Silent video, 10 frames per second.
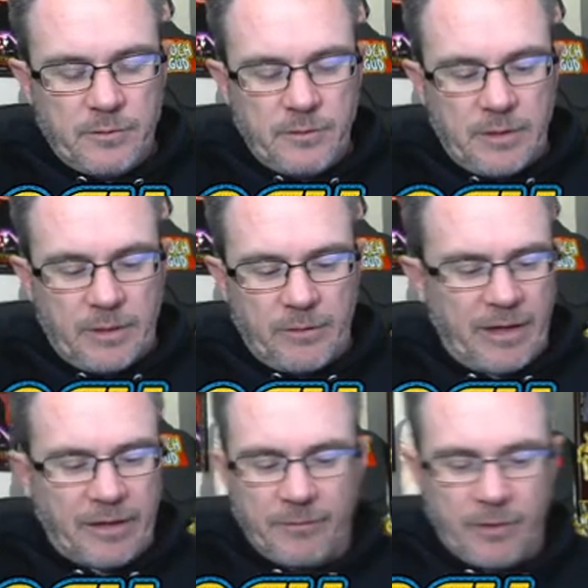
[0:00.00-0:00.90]
Uh, I
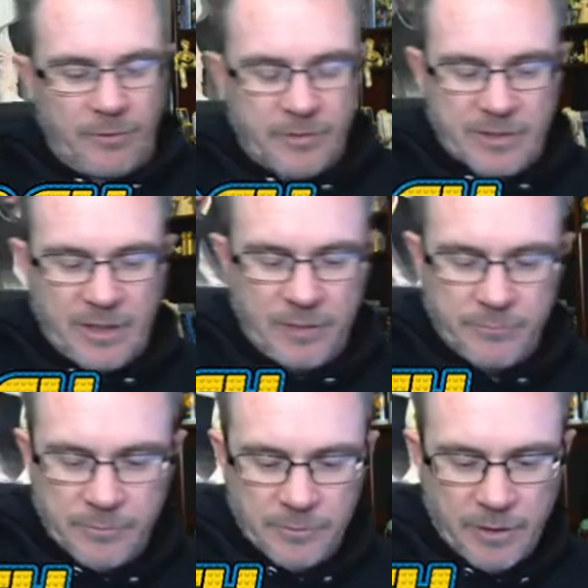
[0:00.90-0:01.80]
don't even know his
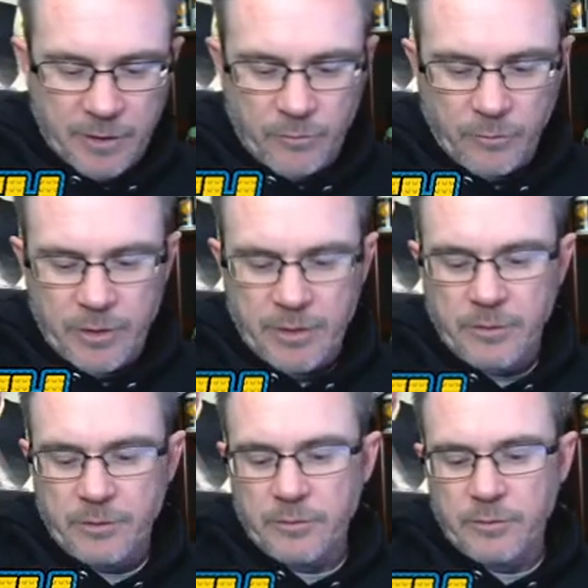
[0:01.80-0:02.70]
name. Uh, Crook...
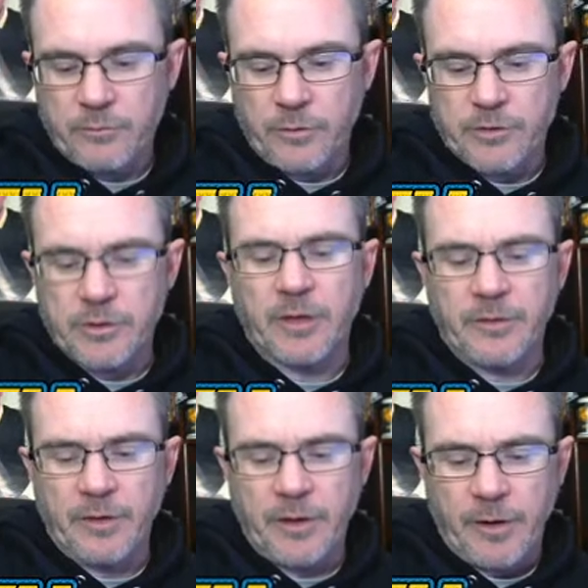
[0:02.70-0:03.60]
Crookchuck.
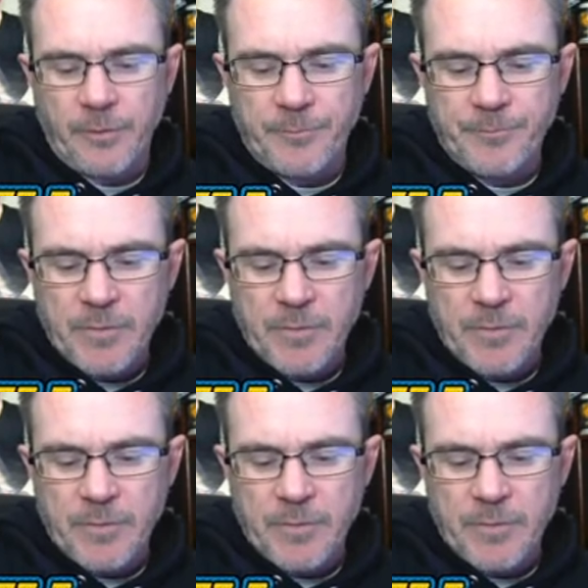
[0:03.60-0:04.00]
There you go.